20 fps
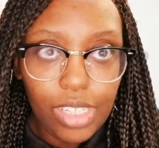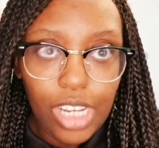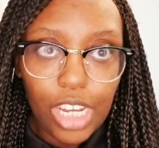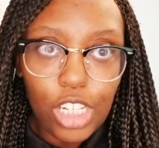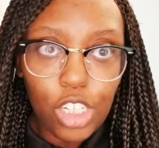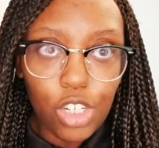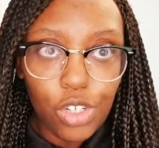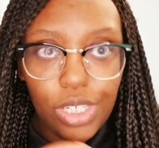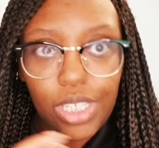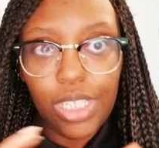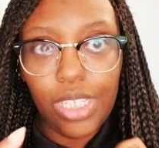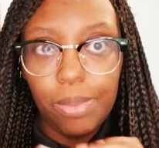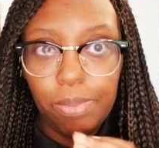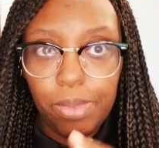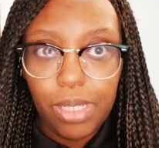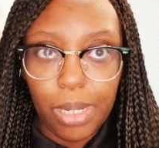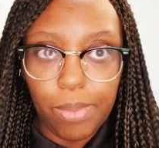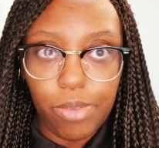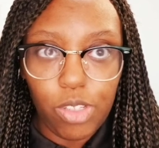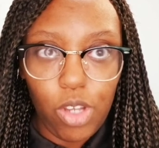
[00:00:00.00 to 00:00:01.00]
learning some
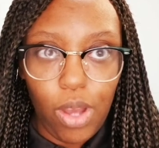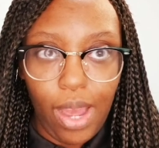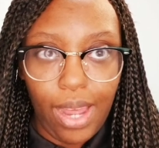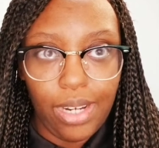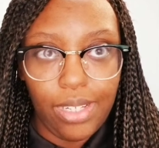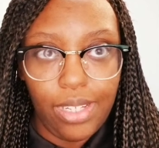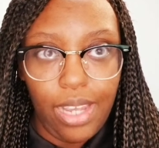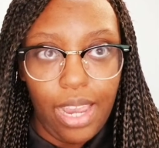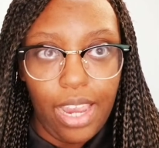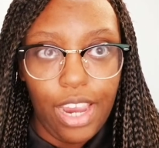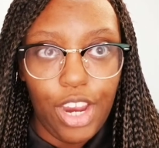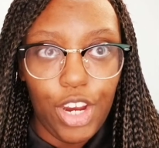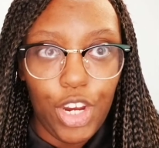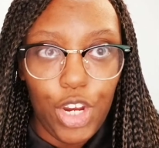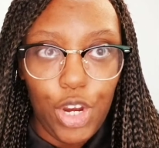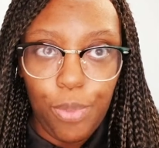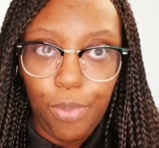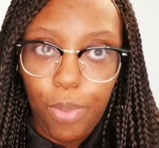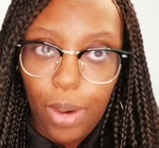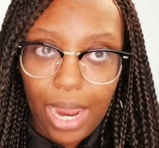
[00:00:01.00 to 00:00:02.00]
tips on how to take care of
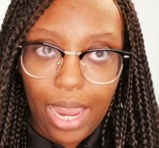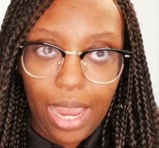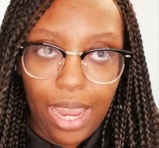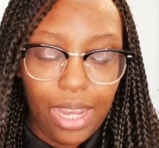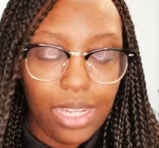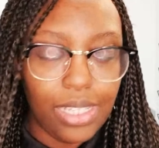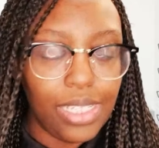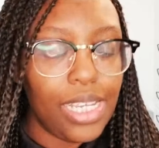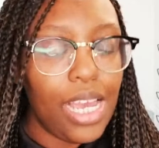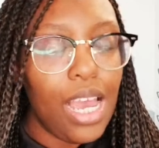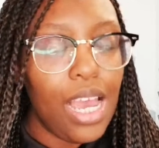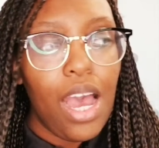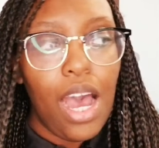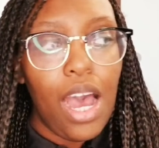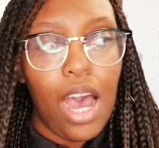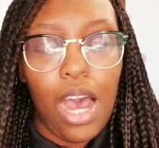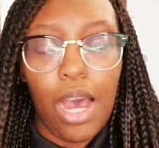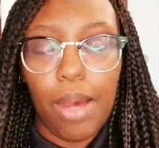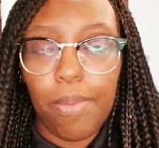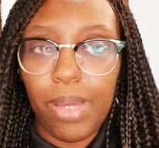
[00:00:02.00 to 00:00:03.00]
your braids.
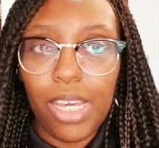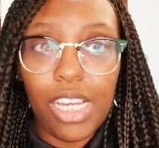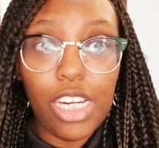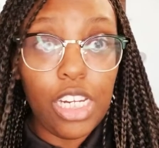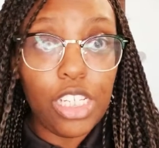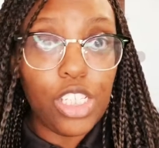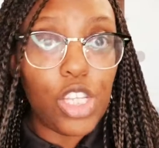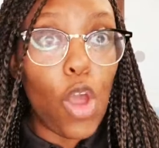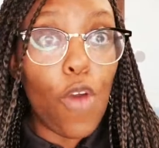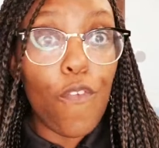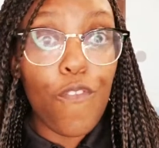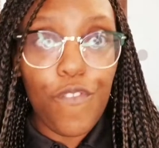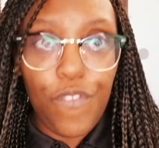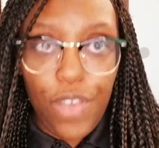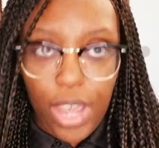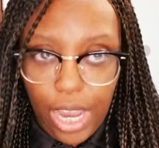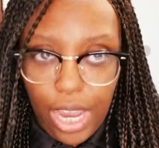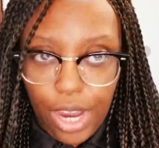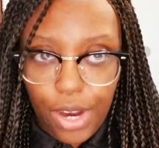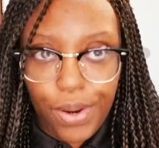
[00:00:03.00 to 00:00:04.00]
It is
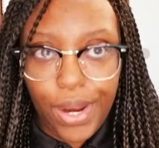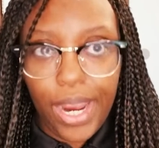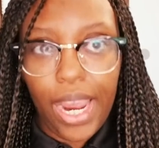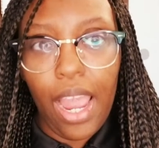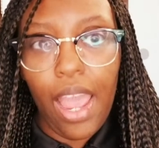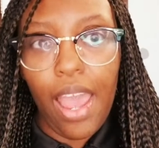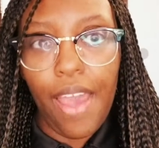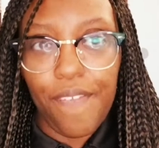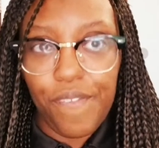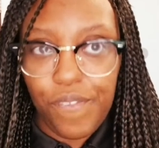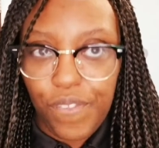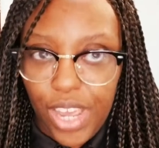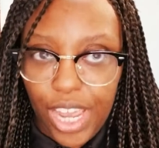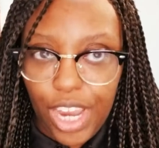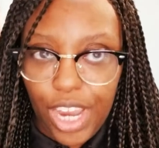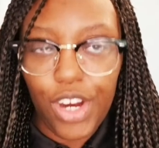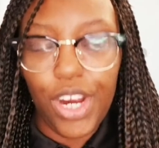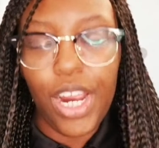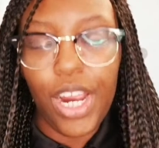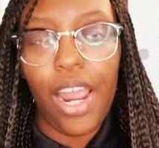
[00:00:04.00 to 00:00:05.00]
very
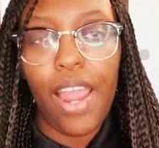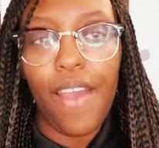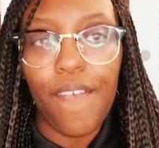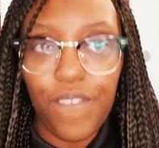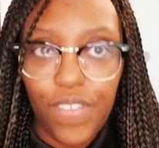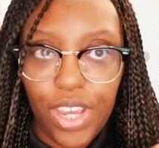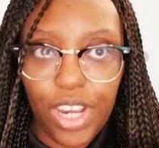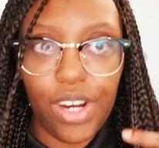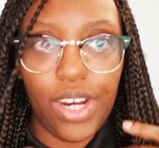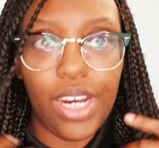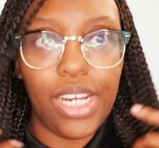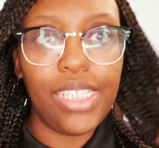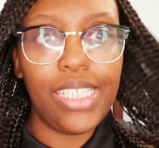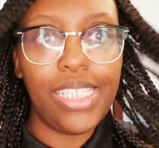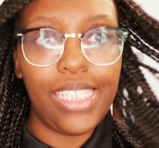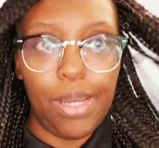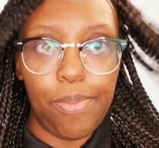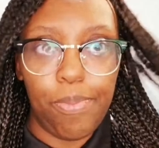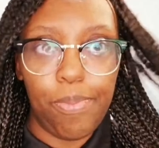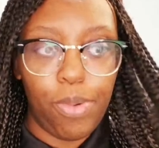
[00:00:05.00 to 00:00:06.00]

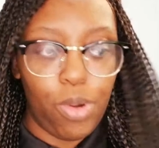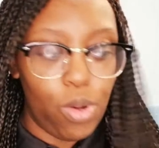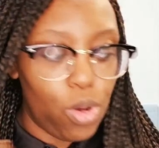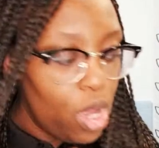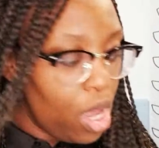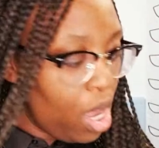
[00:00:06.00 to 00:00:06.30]
simple.